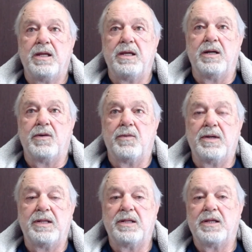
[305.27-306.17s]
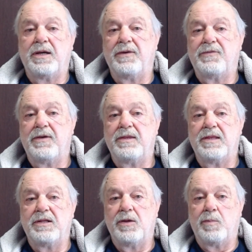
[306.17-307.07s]
And then like I say,
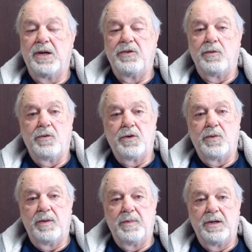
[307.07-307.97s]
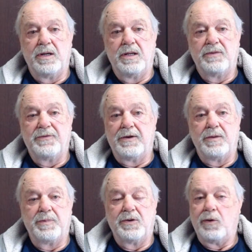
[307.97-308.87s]
then they'll buy their own equipment, set it
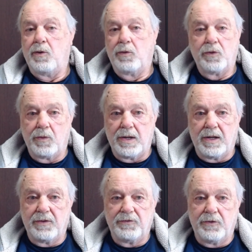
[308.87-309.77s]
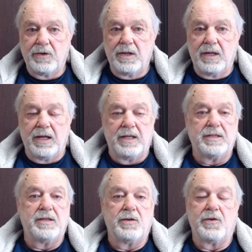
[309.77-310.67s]
up in their own garage, and
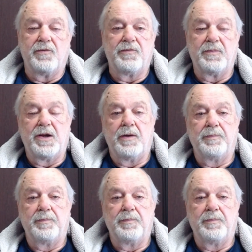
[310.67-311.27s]
then they'll go from there.